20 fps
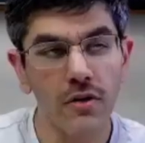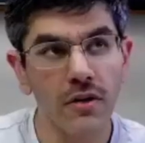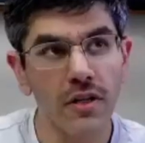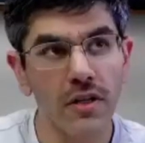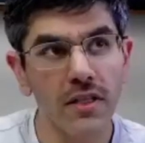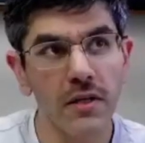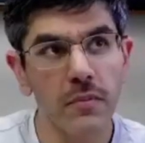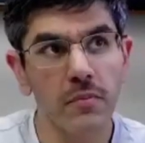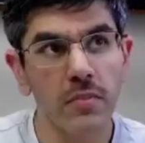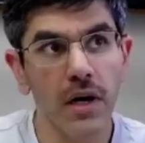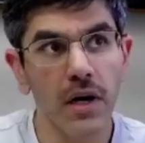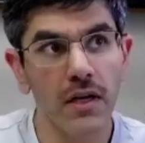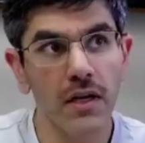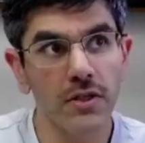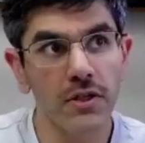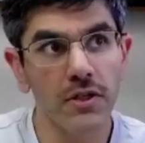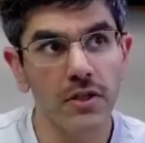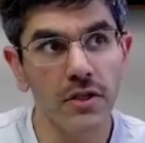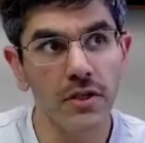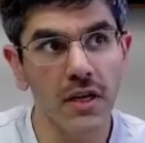So Deep,
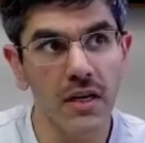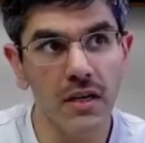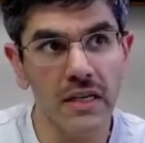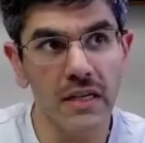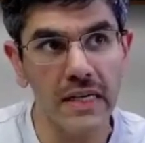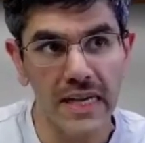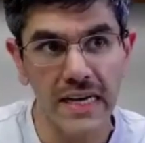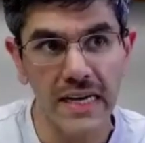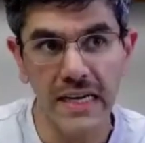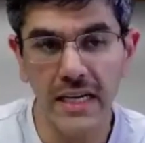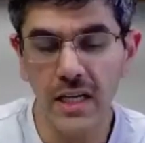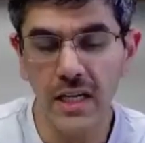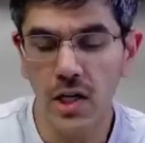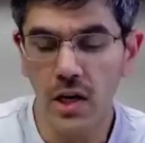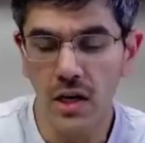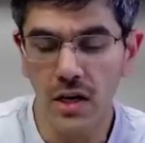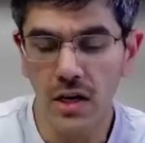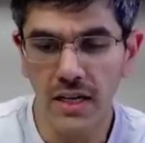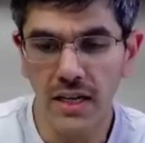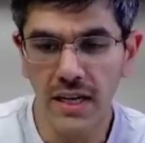just to get into
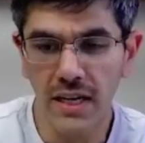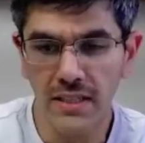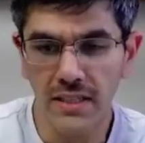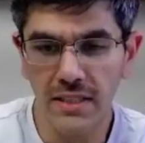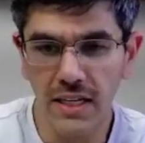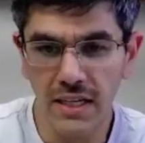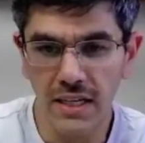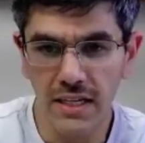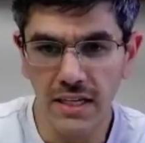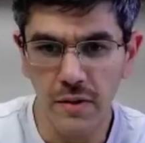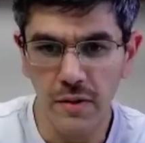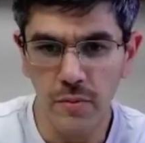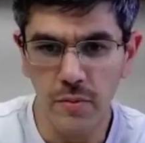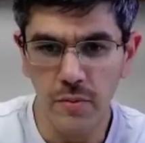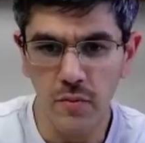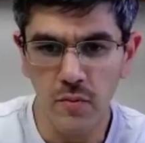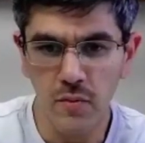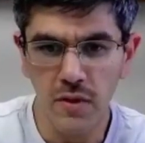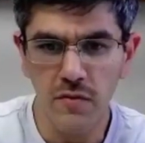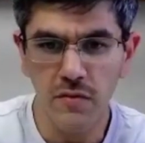context, right? Like, I
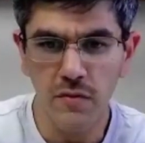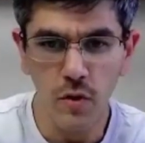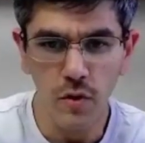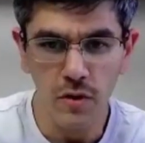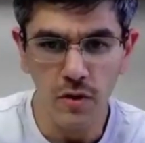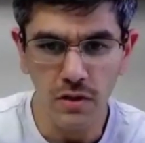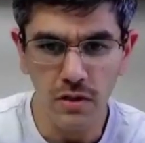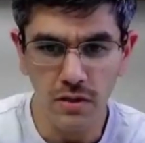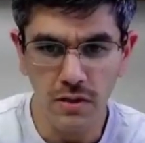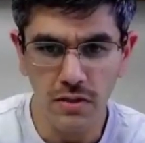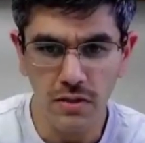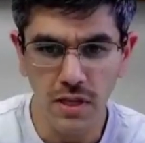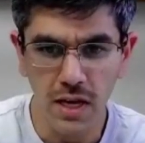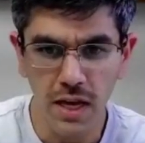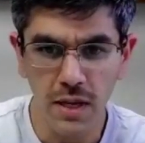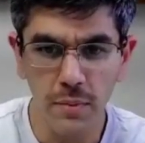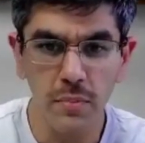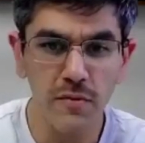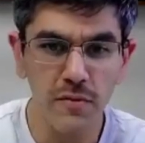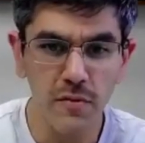mean, we
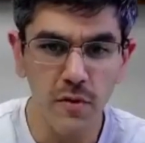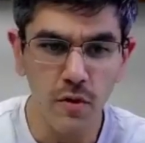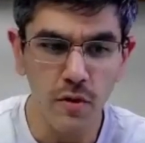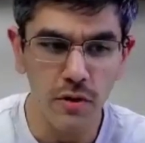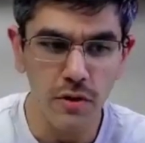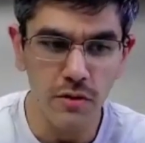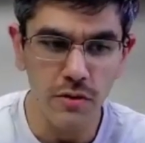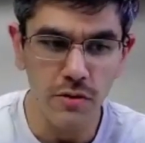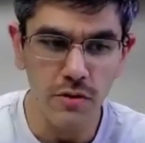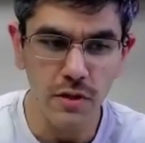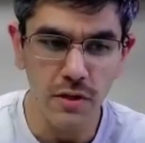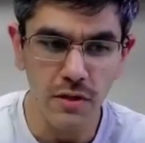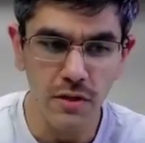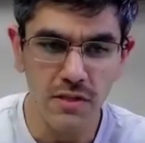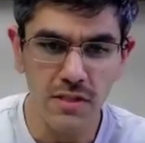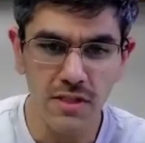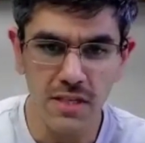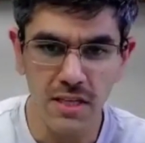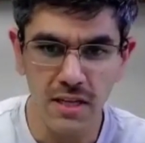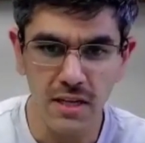hyper focus
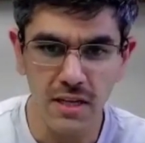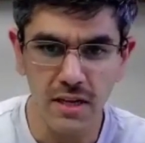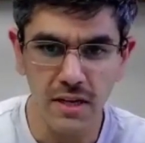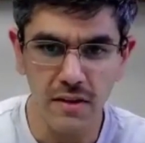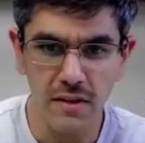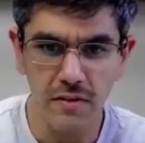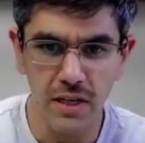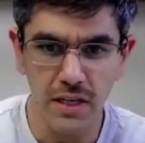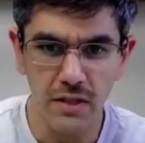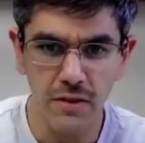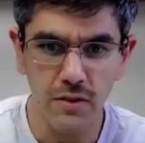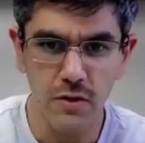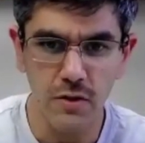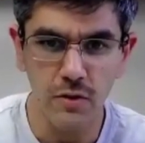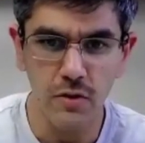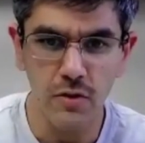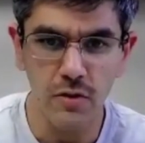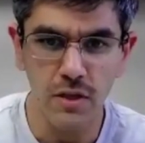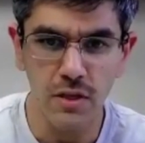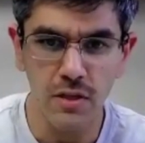on senior living.
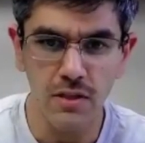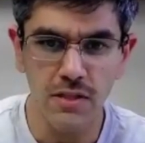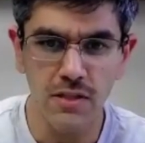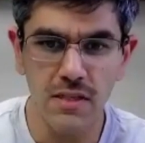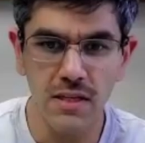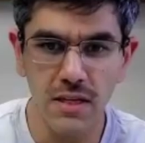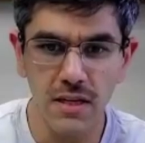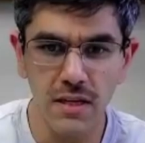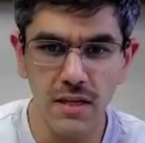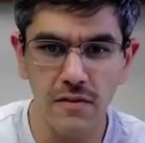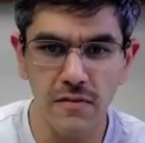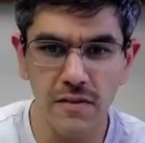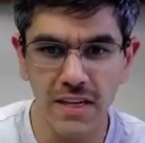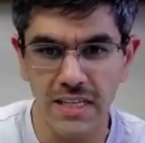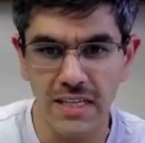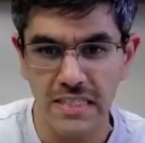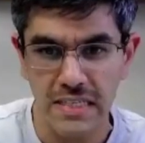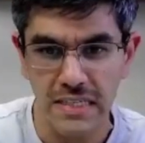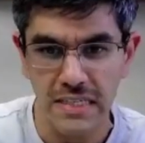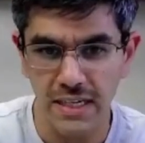So in senior living
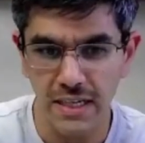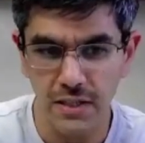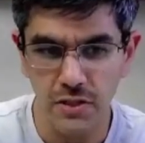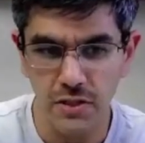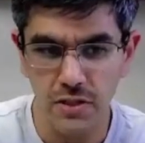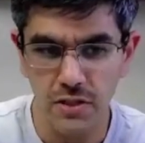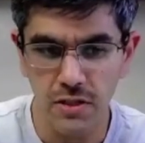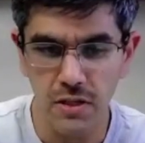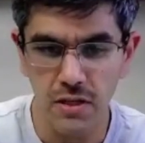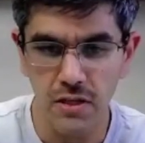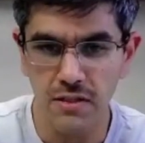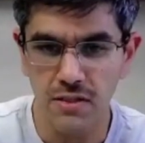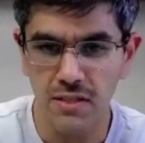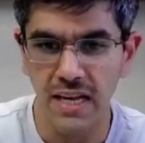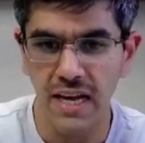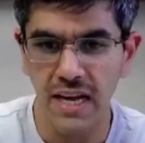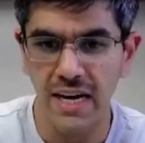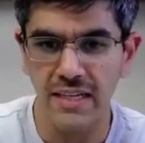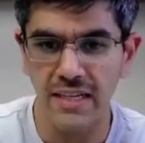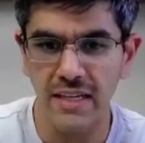as an industry
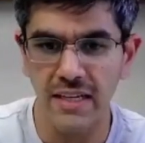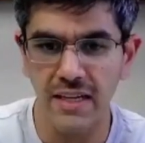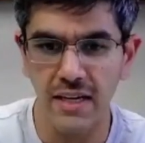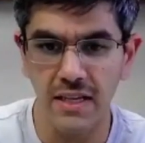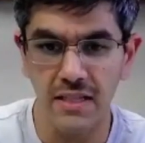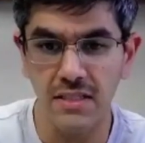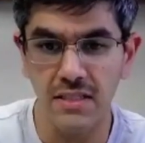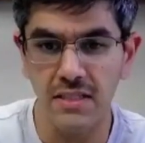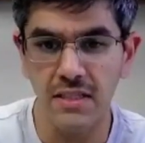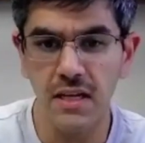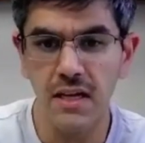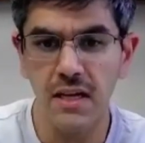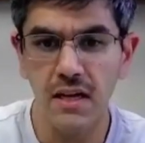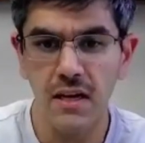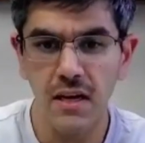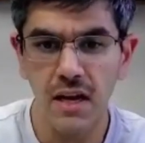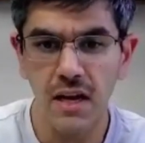is categorized